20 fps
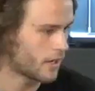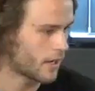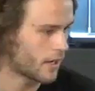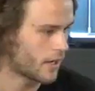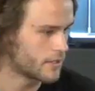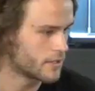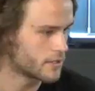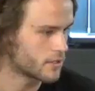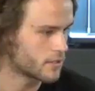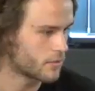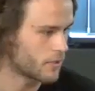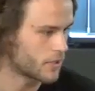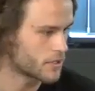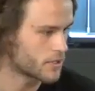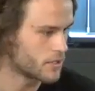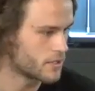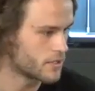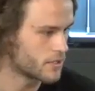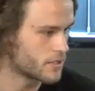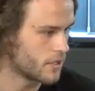has
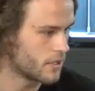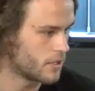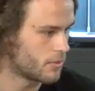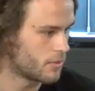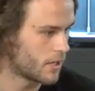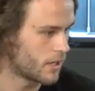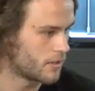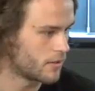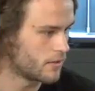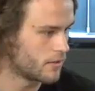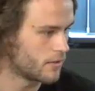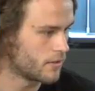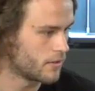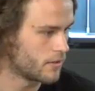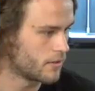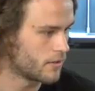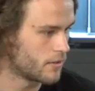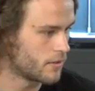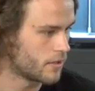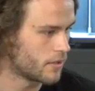questions about
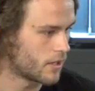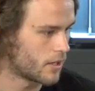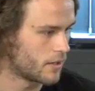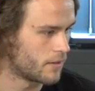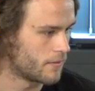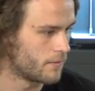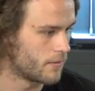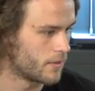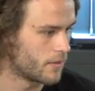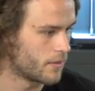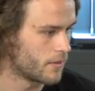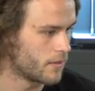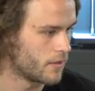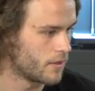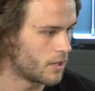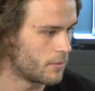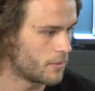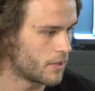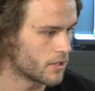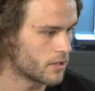the
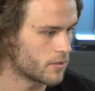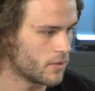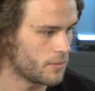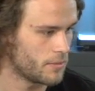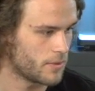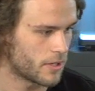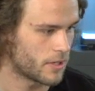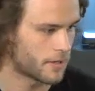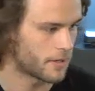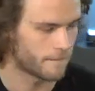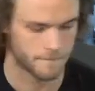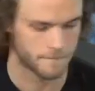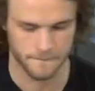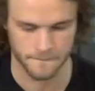webinar.